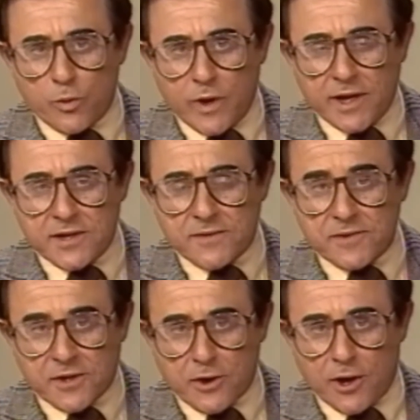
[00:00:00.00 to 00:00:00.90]
Weeks
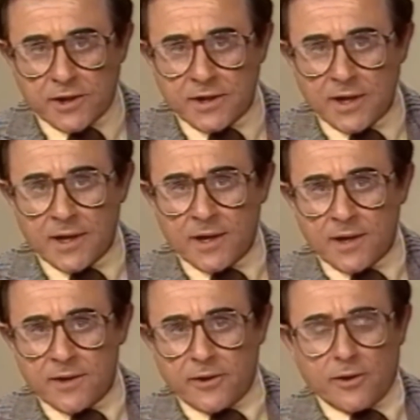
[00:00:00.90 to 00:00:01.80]
was caught.
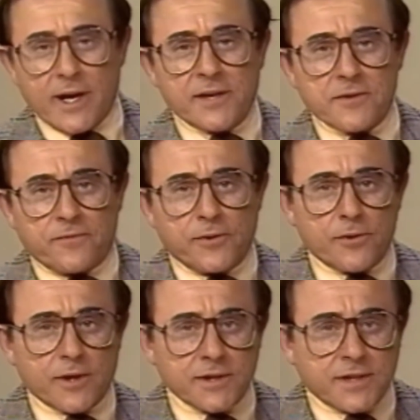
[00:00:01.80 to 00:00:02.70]
The Orlando,
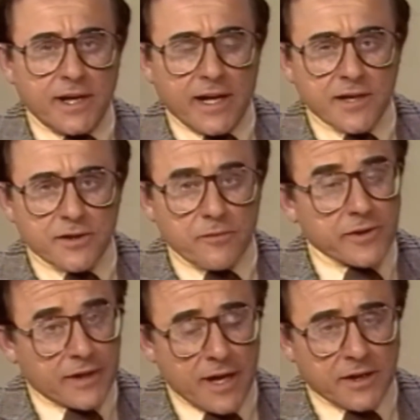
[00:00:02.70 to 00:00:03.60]
Florida teenager
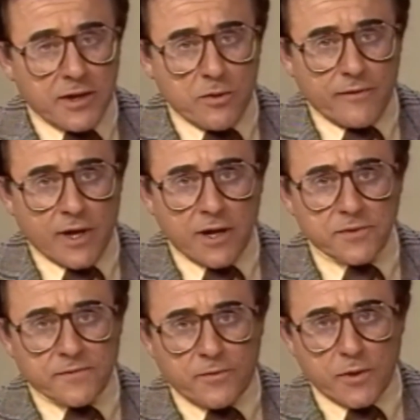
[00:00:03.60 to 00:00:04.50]
with an IQ of
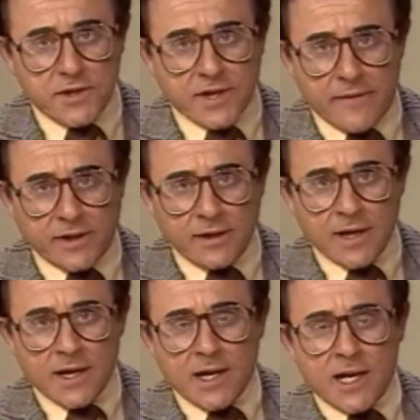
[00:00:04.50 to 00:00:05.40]
147
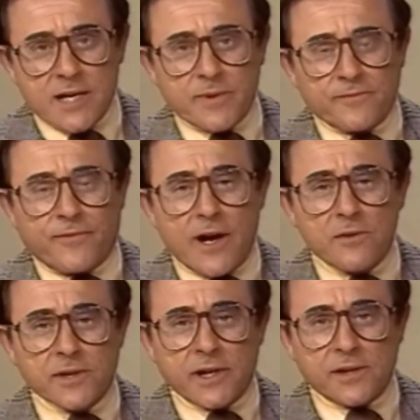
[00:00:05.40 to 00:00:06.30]
has been
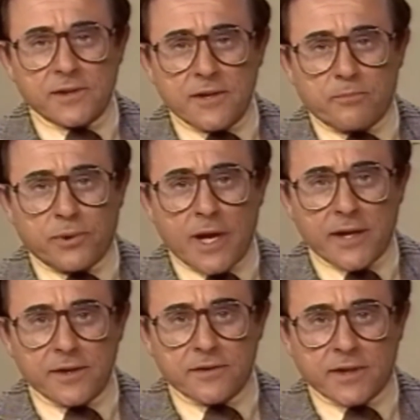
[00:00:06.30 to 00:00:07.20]
found guilty of
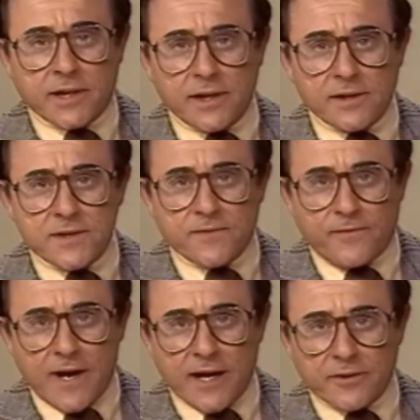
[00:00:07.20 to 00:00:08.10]
plotting to kill his
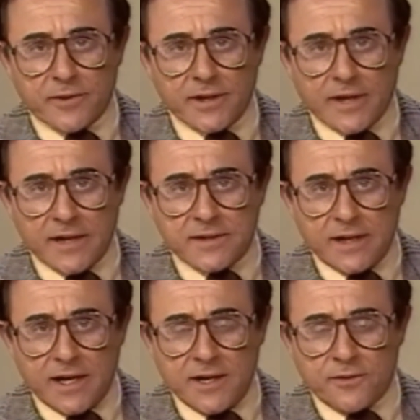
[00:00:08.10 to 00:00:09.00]
father in
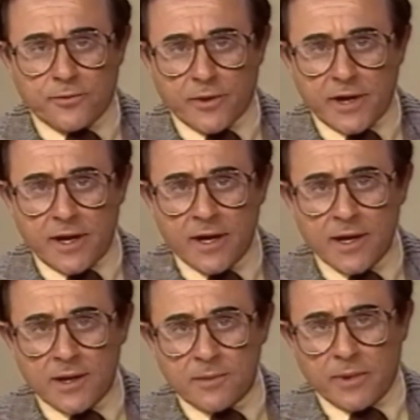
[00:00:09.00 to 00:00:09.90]
1983
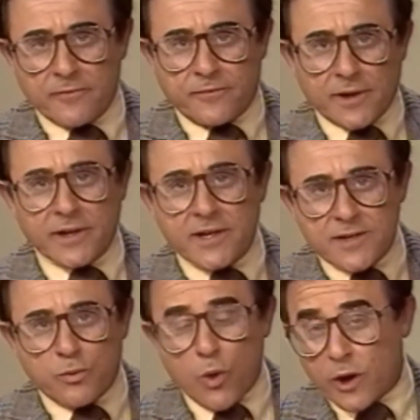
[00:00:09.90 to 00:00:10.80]
by filling
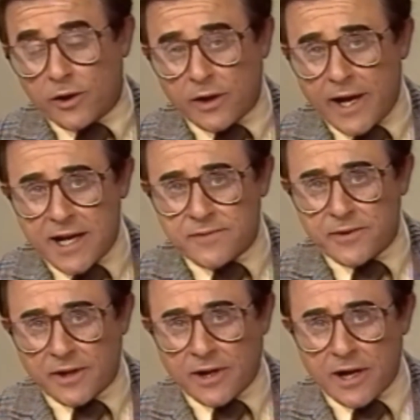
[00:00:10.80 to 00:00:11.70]
his water glass
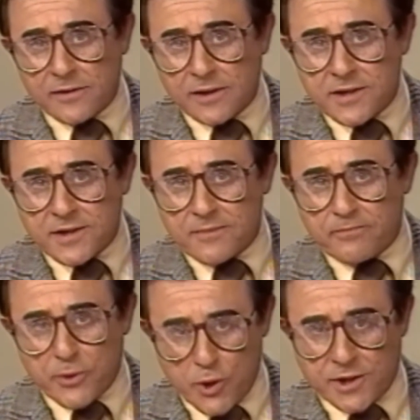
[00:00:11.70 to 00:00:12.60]
with a colorless
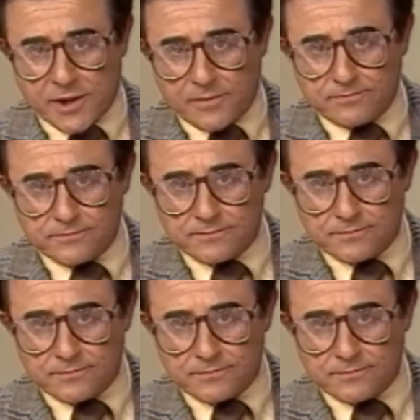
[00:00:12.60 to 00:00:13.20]
poison.